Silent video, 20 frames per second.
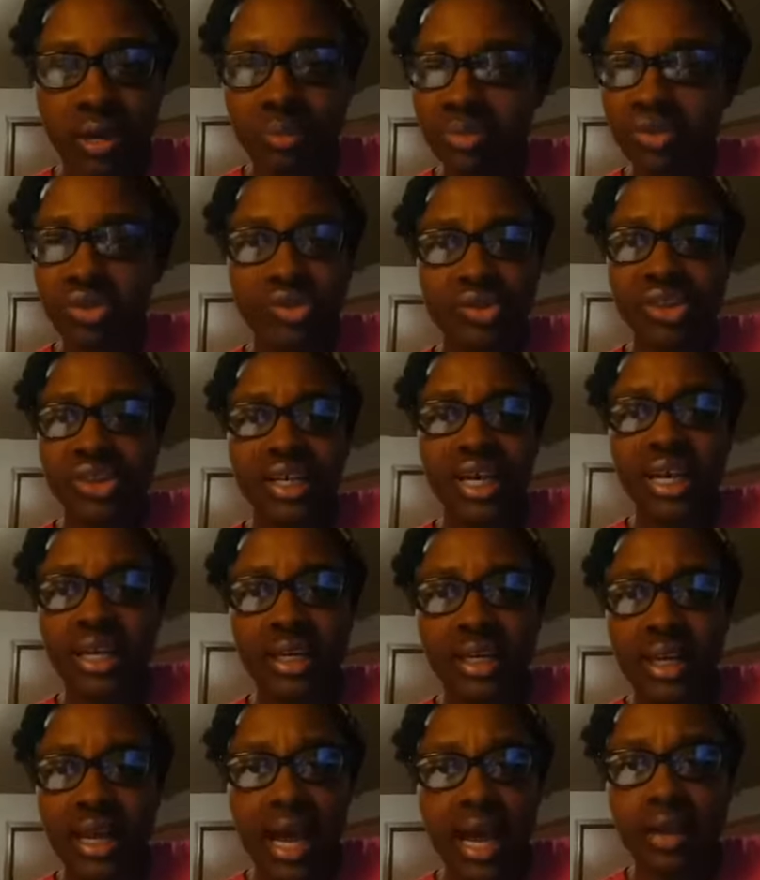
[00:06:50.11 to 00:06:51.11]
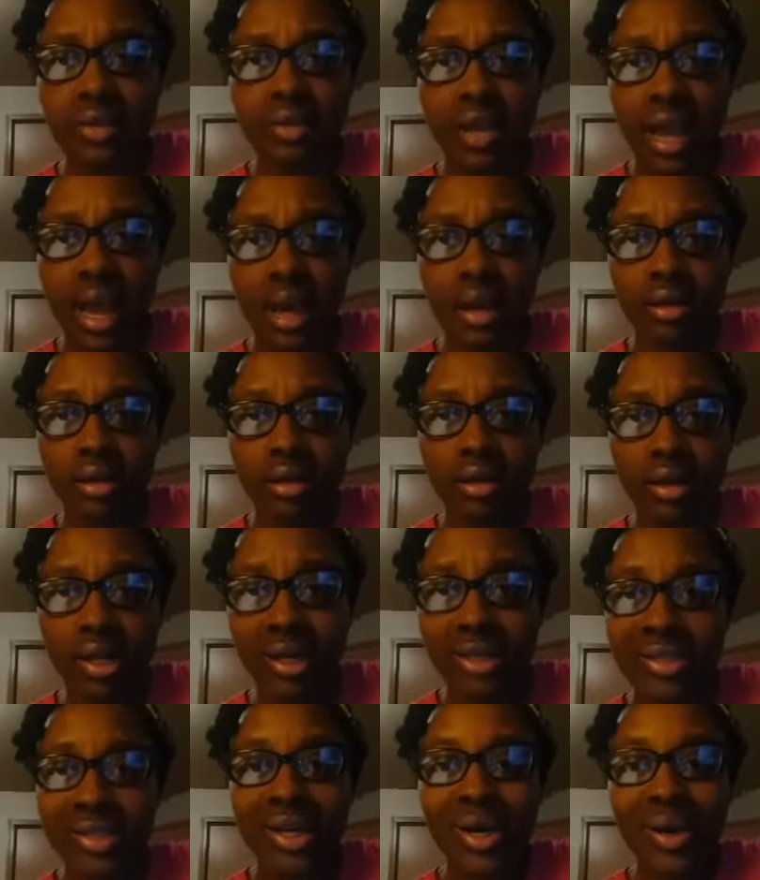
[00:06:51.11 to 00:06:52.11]
But you just got to get out of that
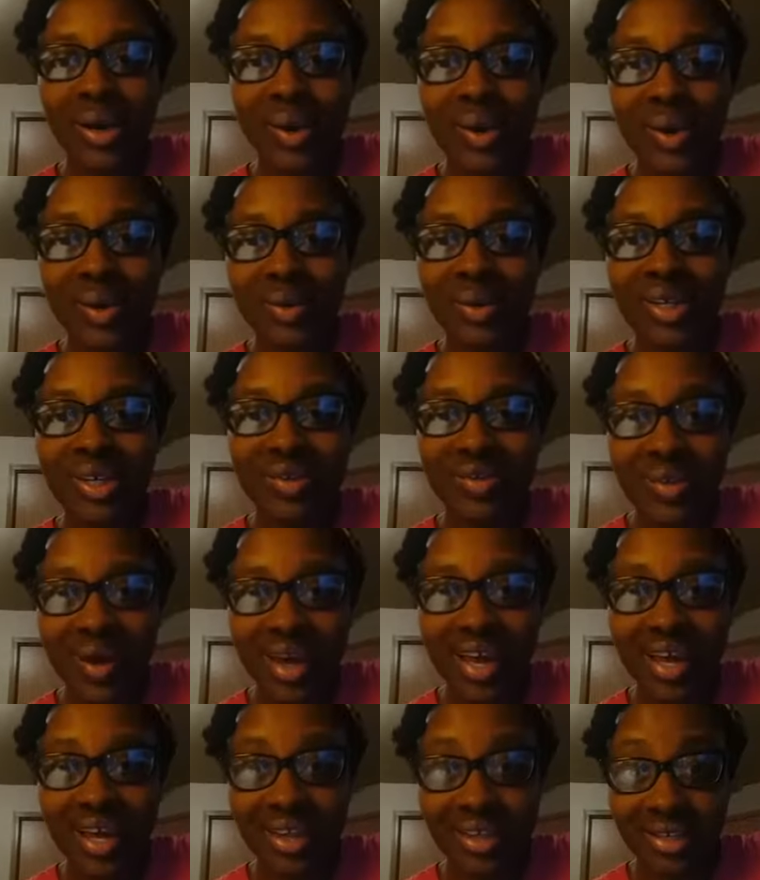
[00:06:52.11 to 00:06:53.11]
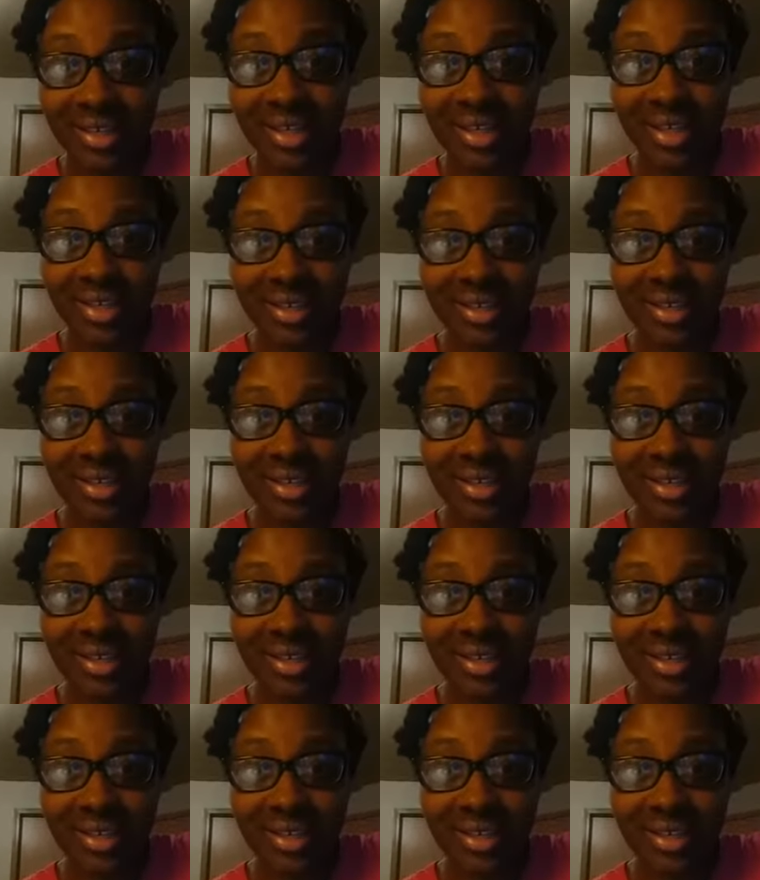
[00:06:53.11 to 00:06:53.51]
because the only way to get